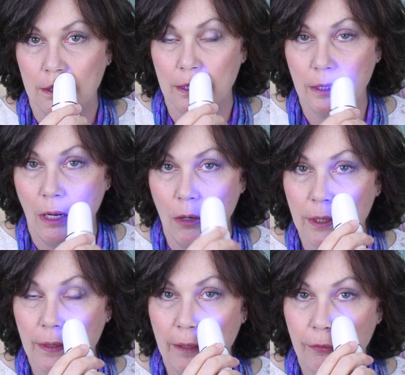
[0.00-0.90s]
So you hold
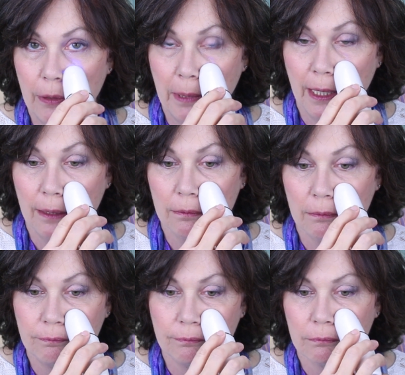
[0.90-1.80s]
it there for about,
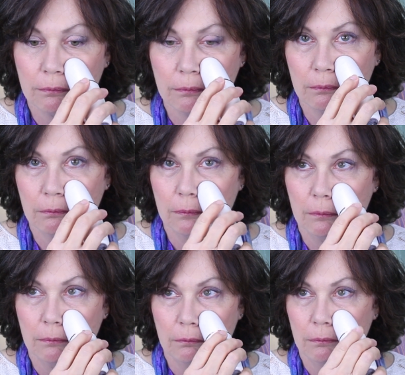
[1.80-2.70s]

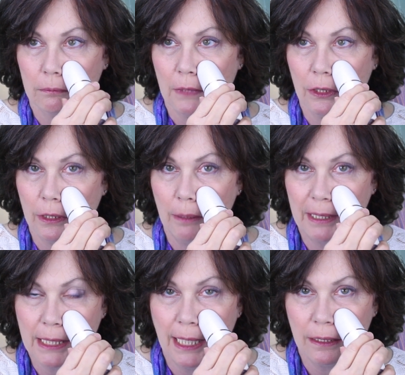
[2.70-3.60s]
I don't know,
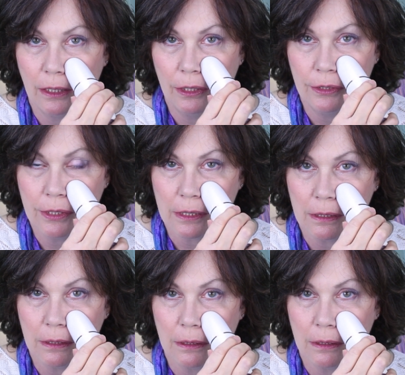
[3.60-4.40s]
about 10 goes.